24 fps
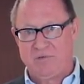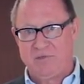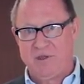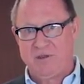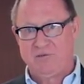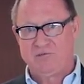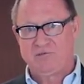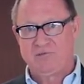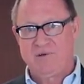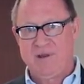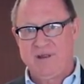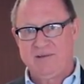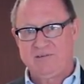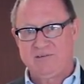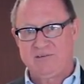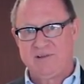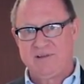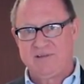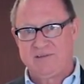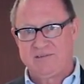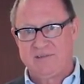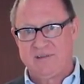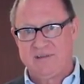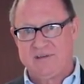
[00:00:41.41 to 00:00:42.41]
that
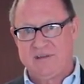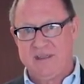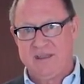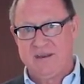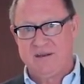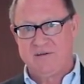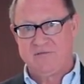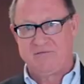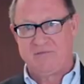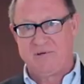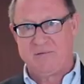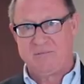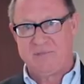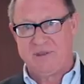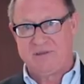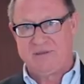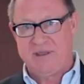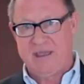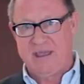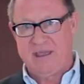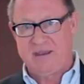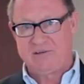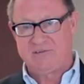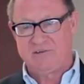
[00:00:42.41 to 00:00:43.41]
translates the data from the
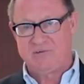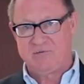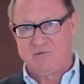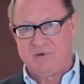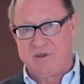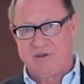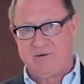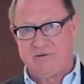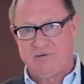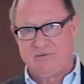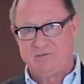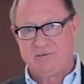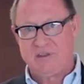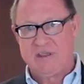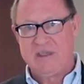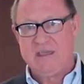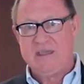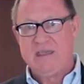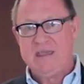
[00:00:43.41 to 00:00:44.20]
tags and readers